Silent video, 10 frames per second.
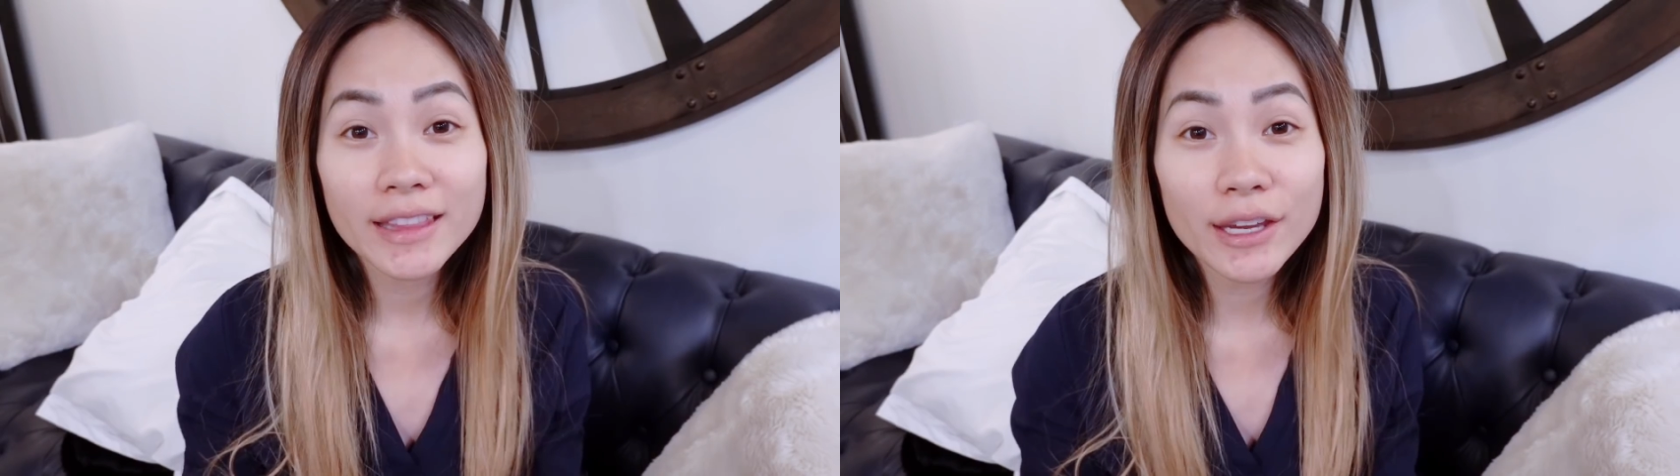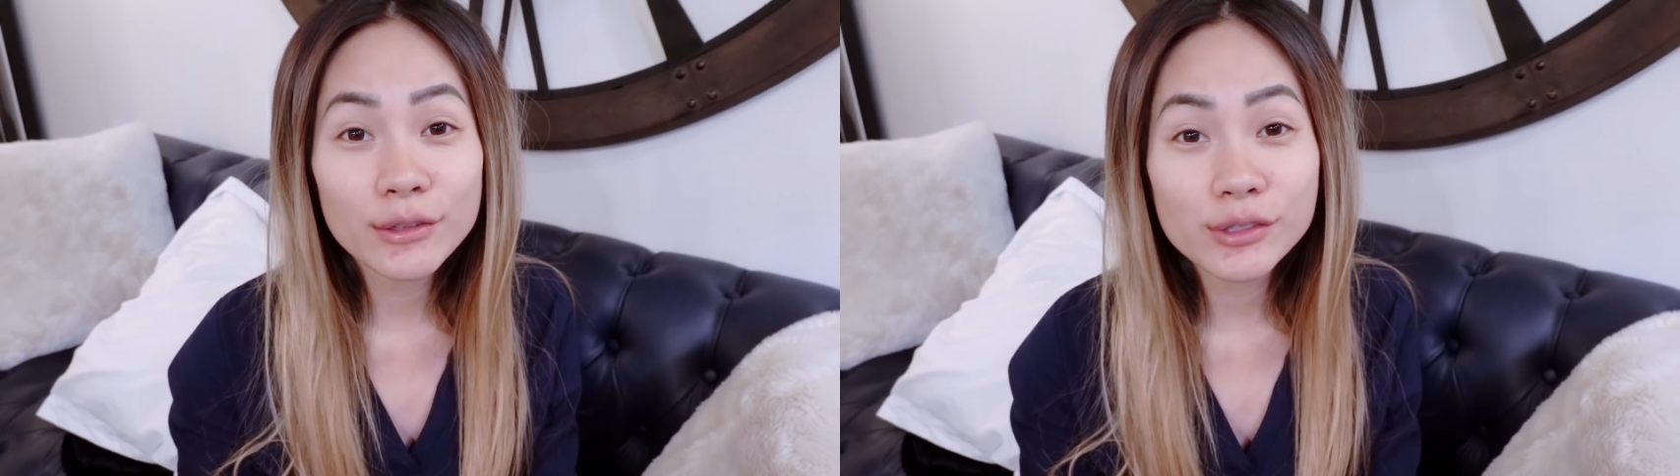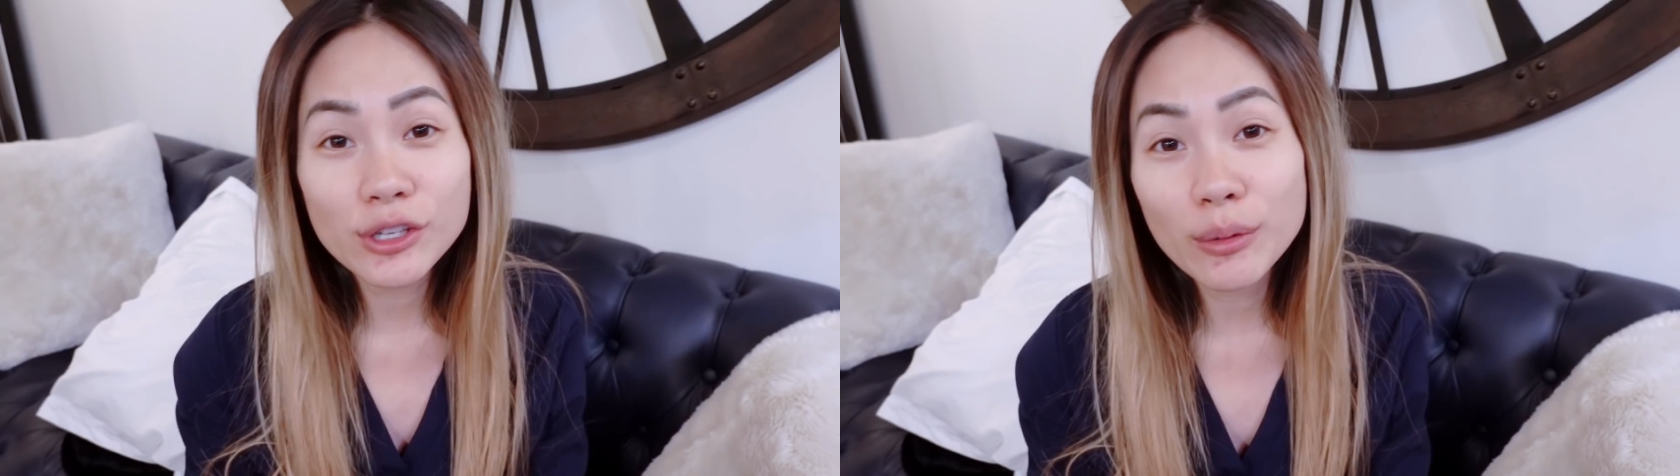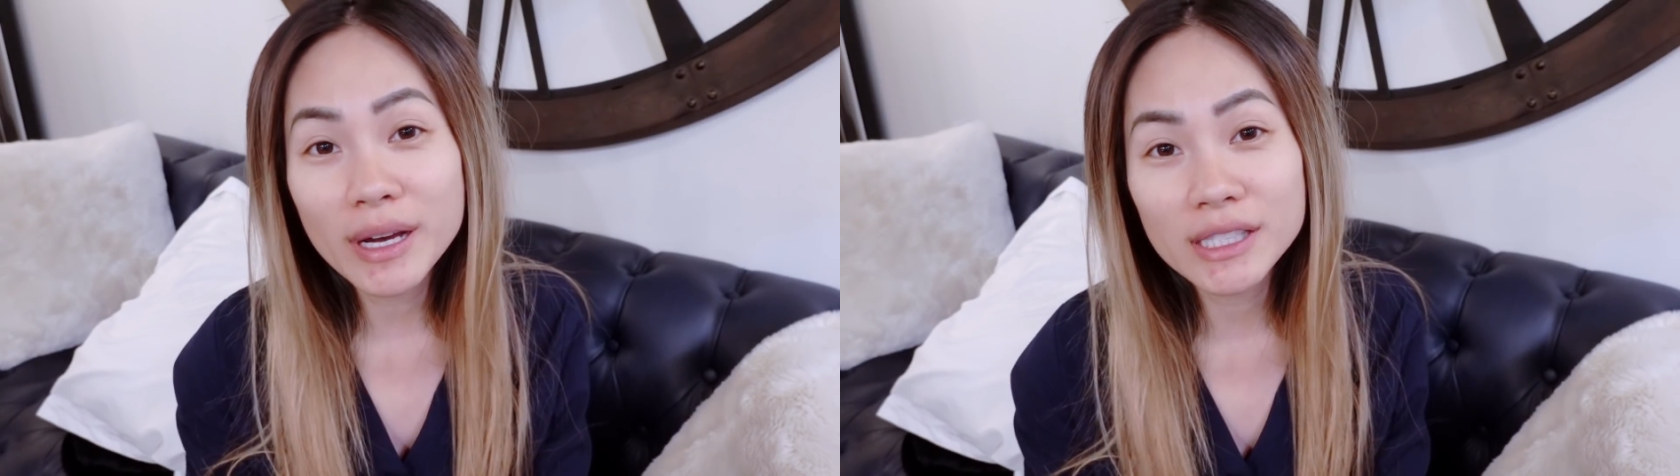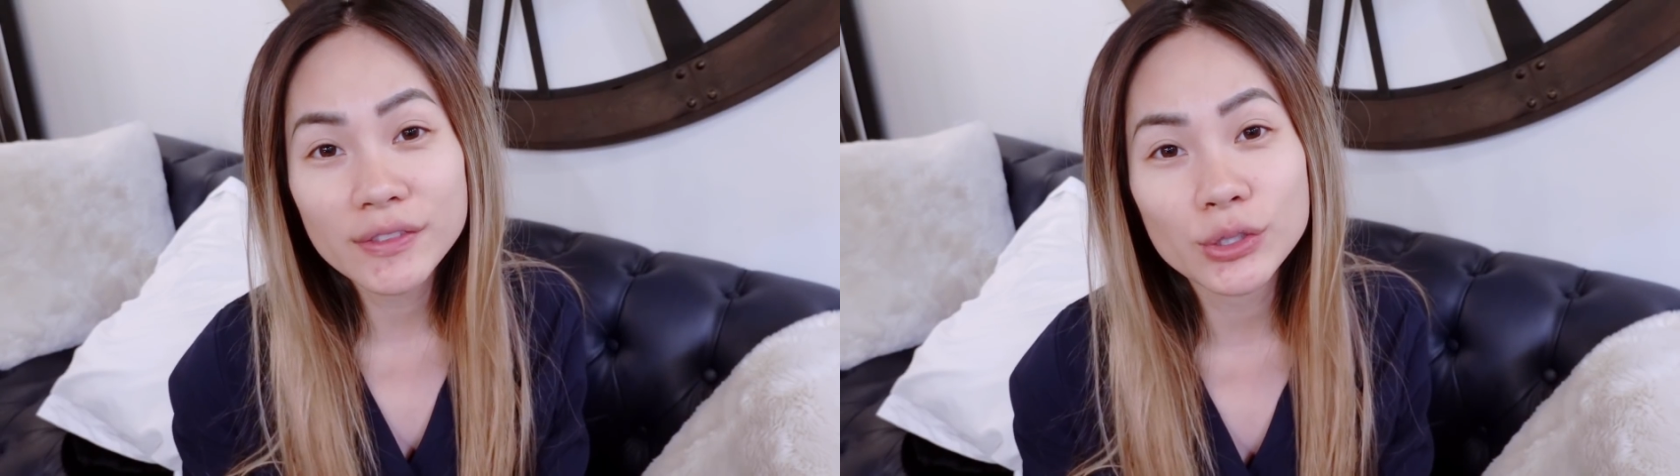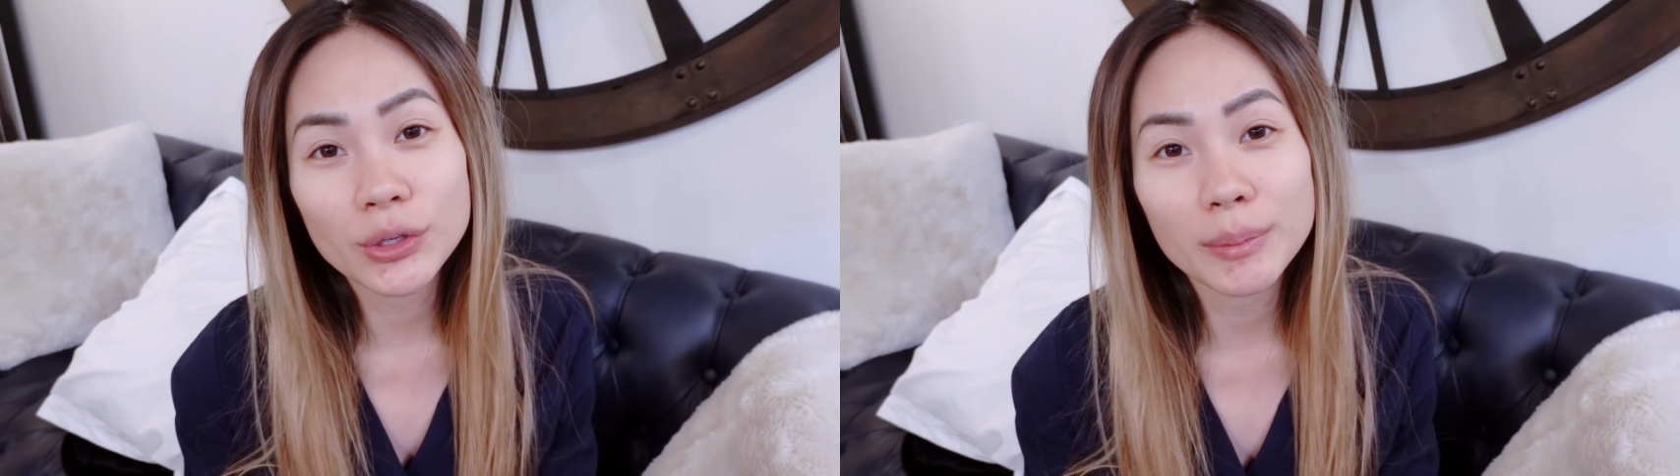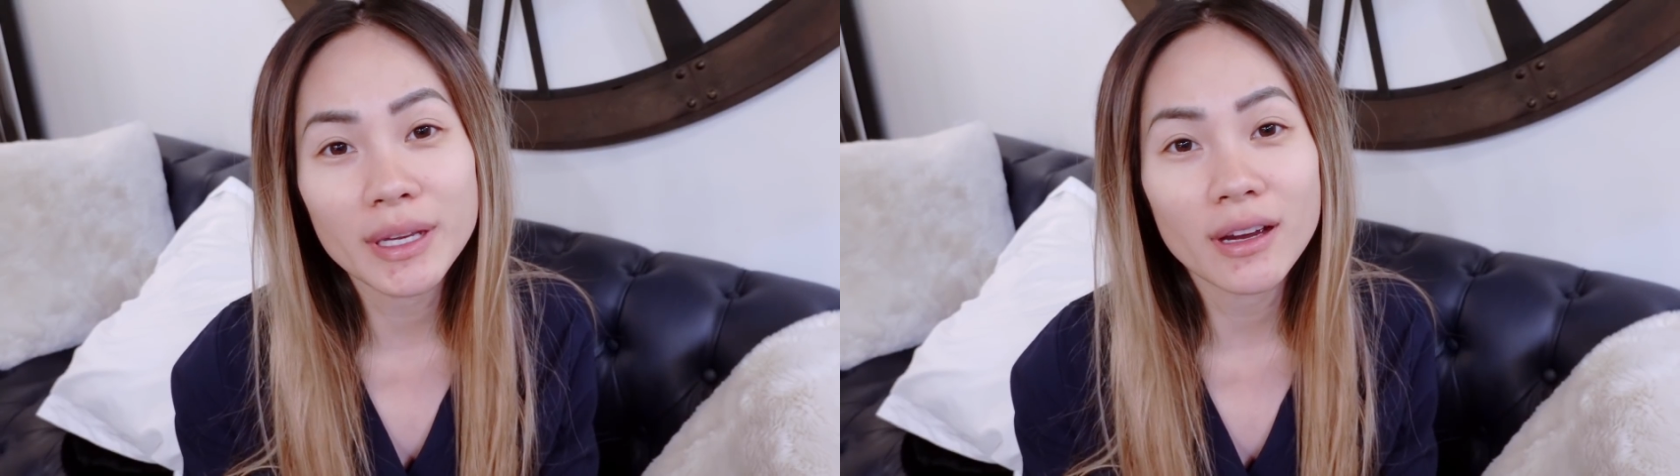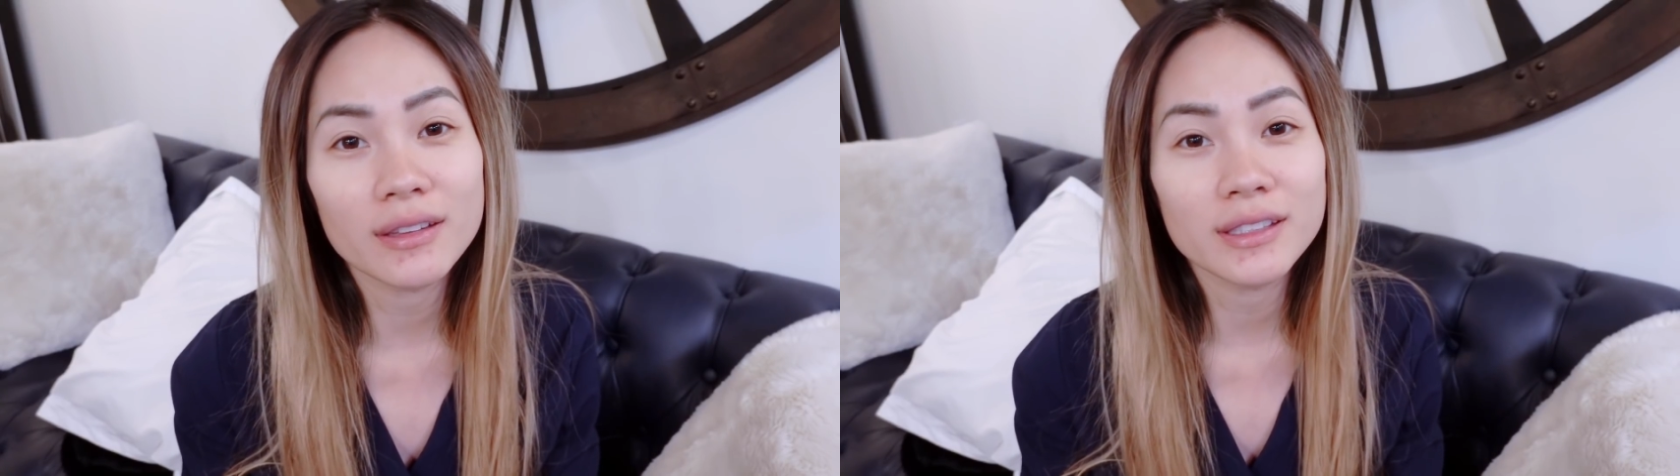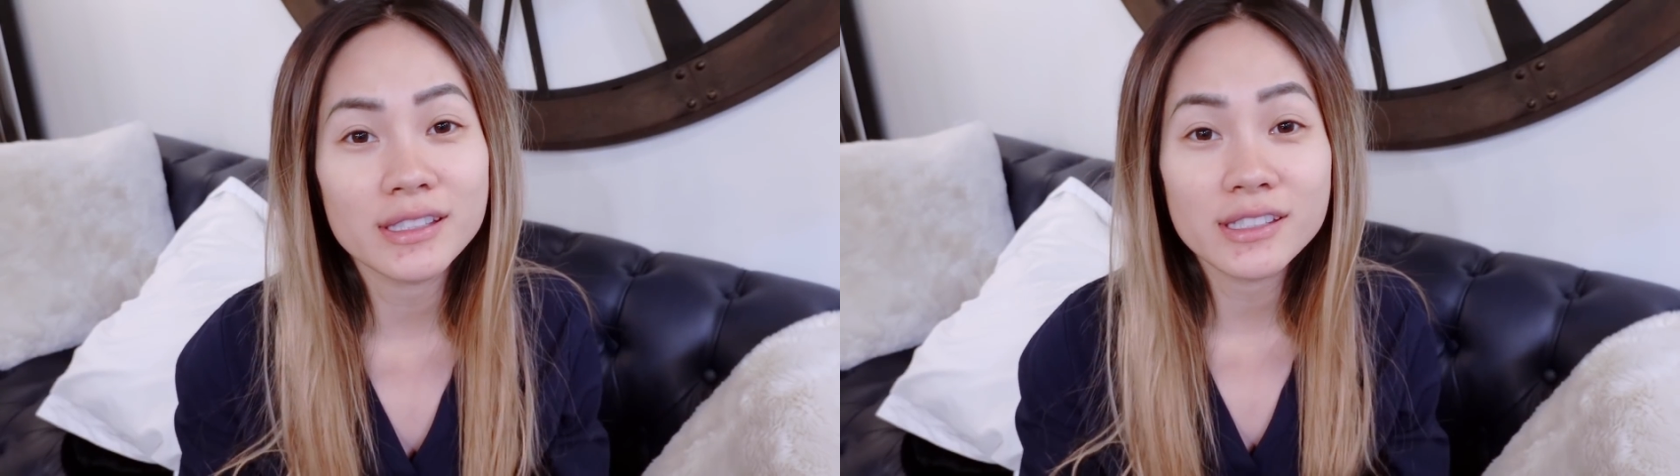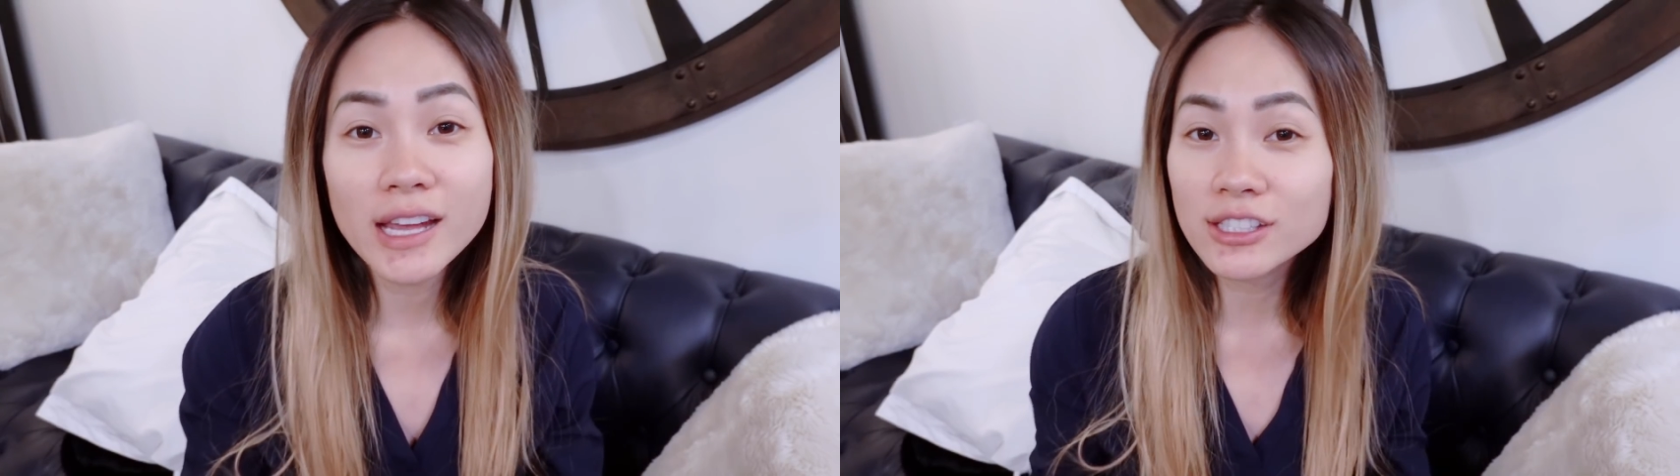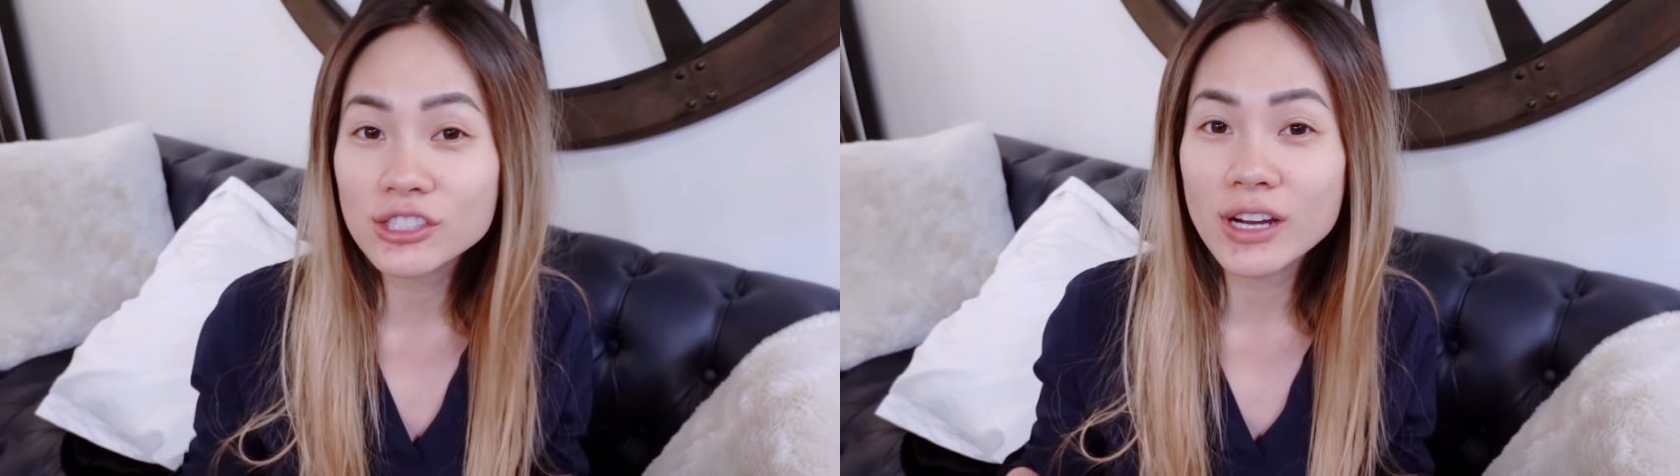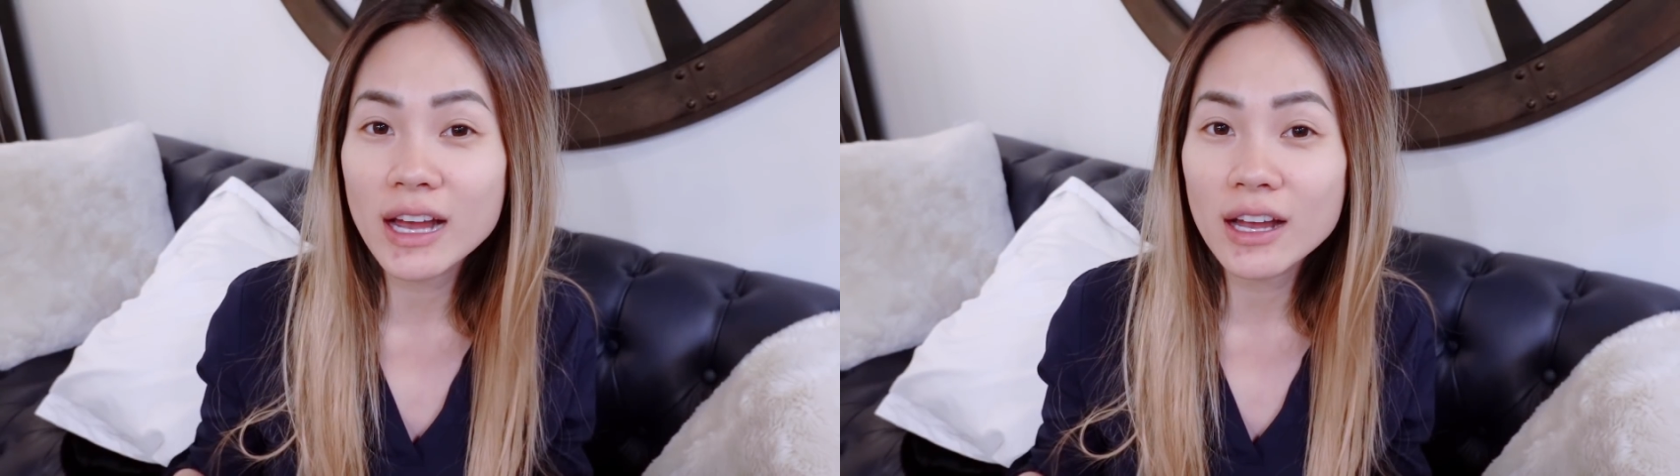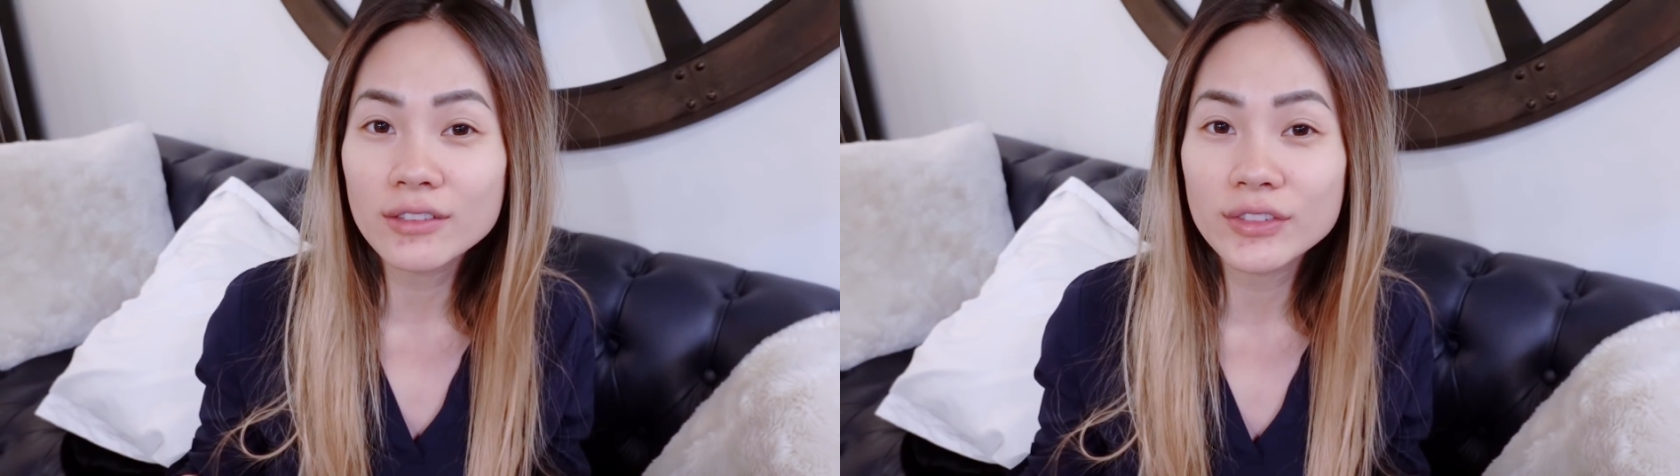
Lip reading: Thank you so much for joining me on this test trial.